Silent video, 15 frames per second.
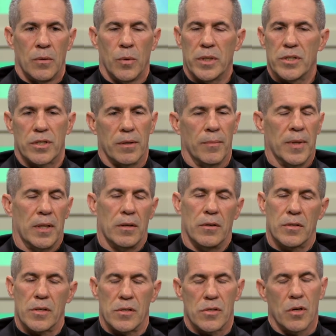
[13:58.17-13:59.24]
Which, I mean,
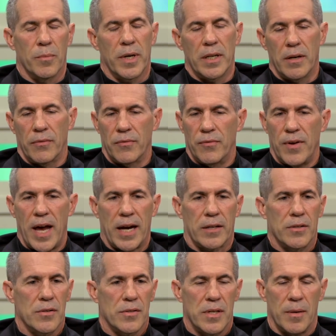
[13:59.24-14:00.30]
there's so many different
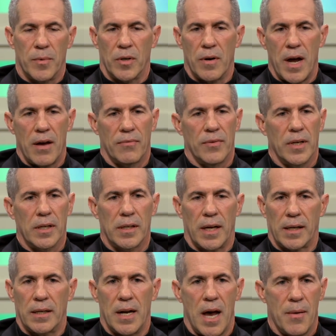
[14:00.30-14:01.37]
factors, demographic,
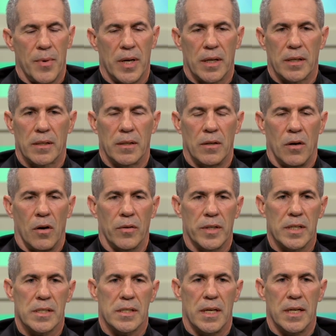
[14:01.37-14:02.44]
economic, and all
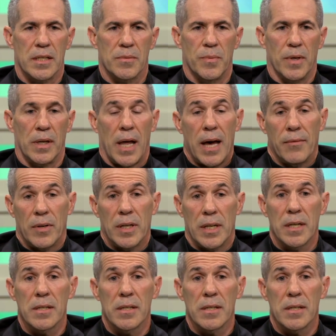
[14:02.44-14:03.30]
these things, but a lot of it